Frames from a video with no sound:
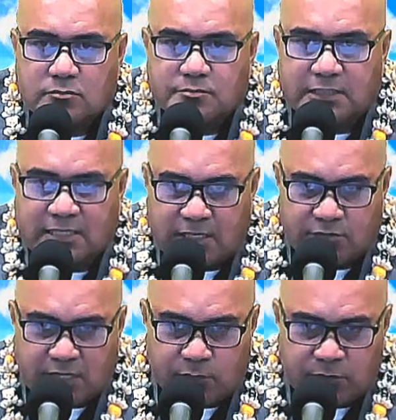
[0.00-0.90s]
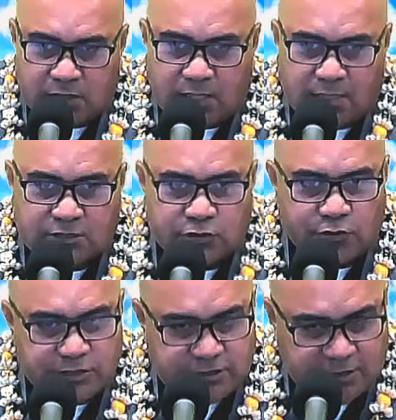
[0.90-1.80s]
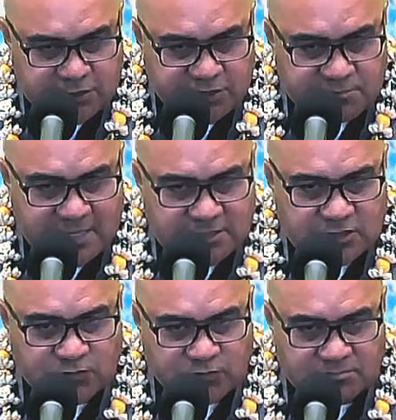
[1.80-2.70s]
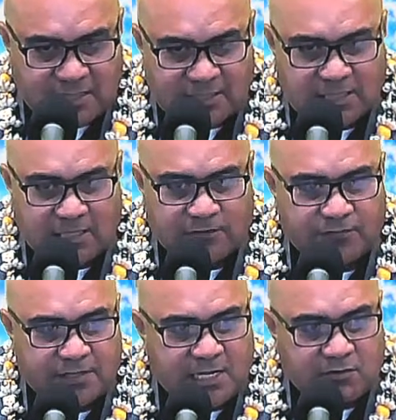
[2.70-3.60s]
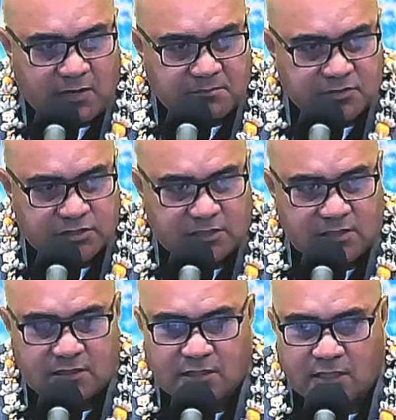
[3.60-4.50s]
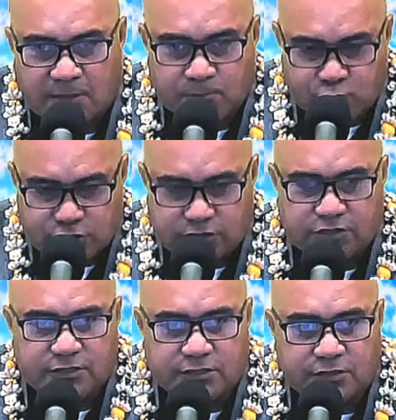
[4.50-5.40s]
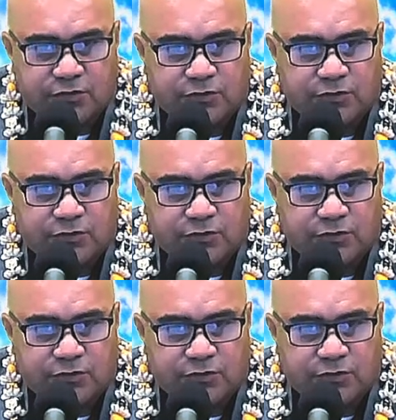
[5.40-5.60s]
But now I realize there is a good message for my life, and now I'm sitting here and preaching to you.